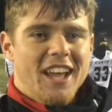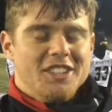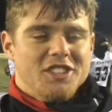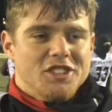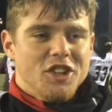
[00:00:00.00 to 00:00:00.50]

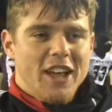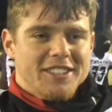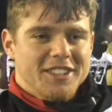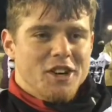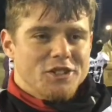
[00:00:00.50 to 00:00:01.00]
little
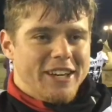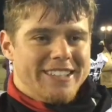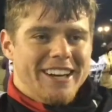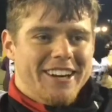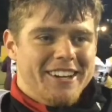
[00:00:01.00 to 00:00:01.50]
X and O's
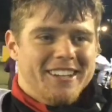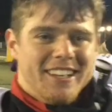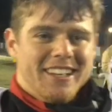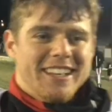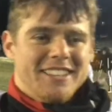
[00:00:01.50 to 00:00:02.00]
right there.
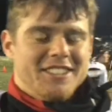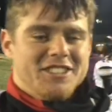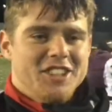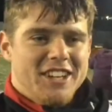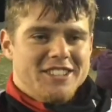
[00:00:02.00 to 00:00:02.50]

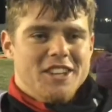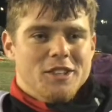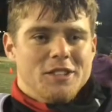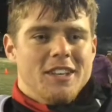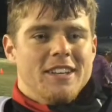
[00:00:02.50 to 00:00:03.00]
Just little X and
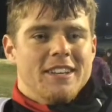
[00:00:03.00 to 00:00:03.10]
O's.